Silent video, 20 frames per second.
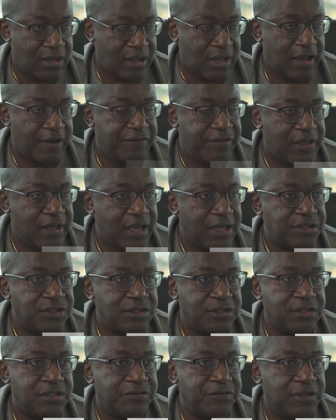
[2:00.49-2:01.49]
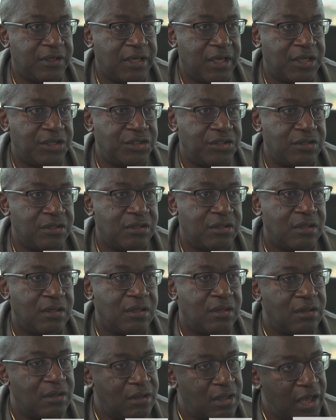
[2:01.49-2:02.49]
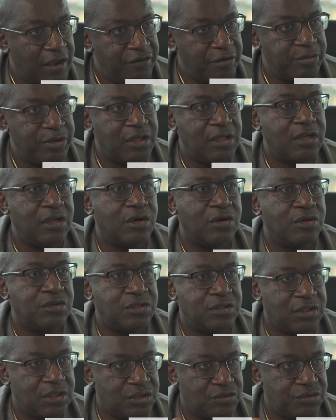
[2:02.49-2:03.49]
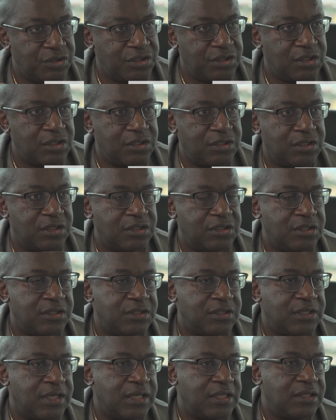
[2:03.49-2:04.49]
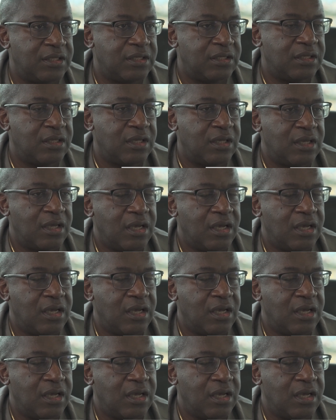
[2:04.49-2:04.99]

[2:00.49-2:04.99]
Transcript: have the EDGE certification, everybody knows it's reaching a certain standard.